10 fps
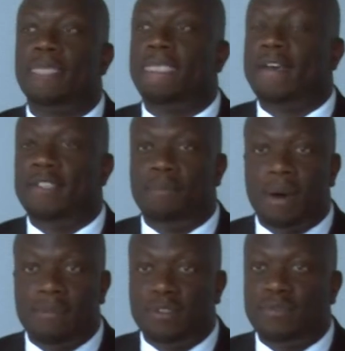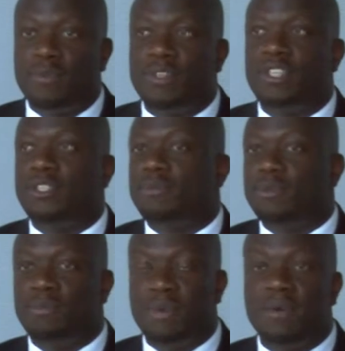the purpose for which it
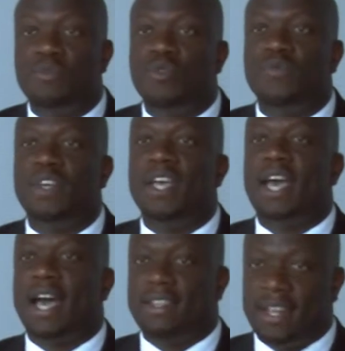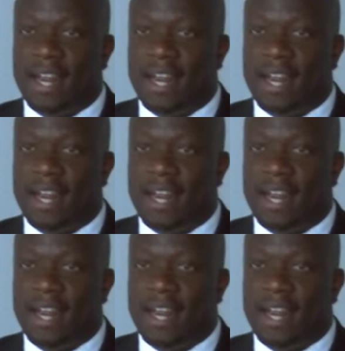is being moved, and the